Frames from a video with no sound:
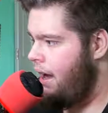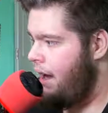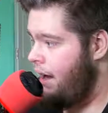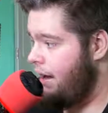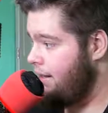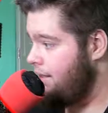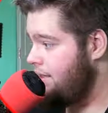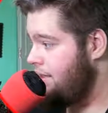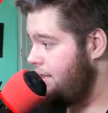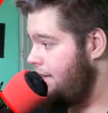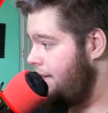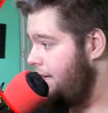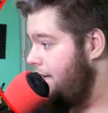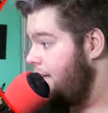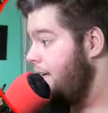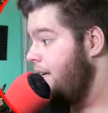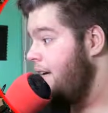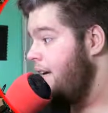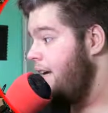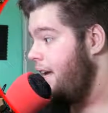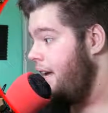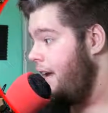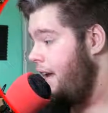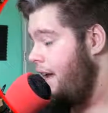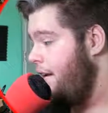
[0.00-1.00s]
And see,
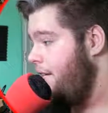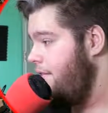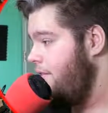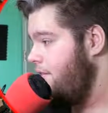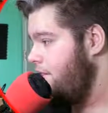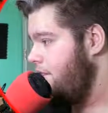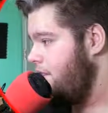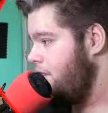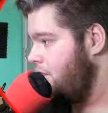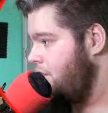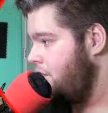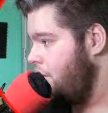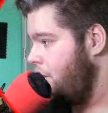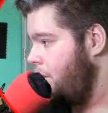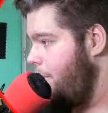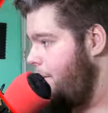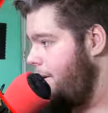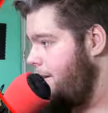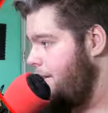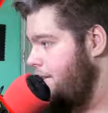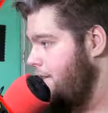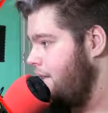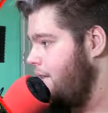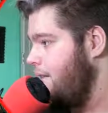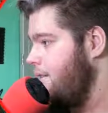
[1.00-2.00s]
even just 2
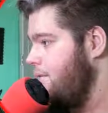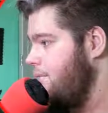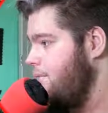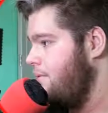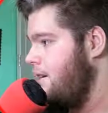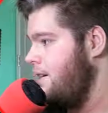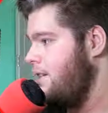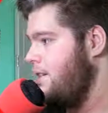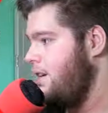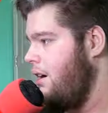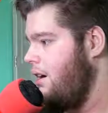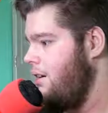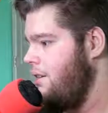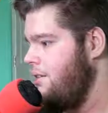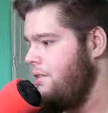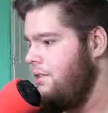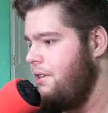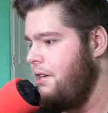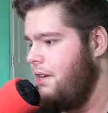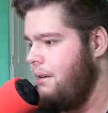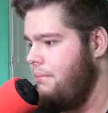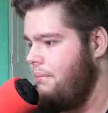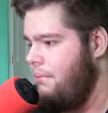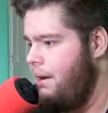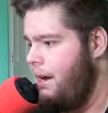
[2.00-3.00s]
weeks ago is when I started
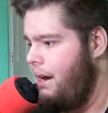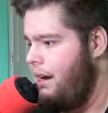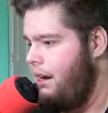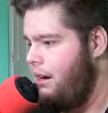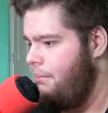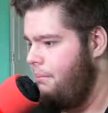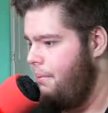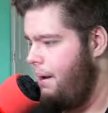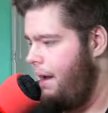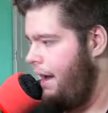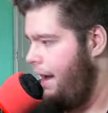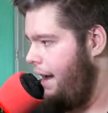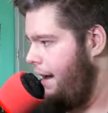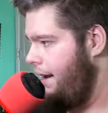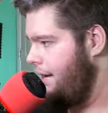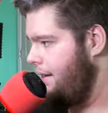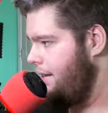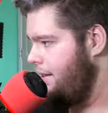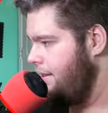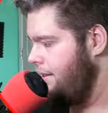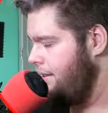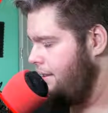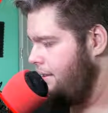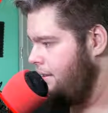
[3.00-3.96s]
slicking my hair back.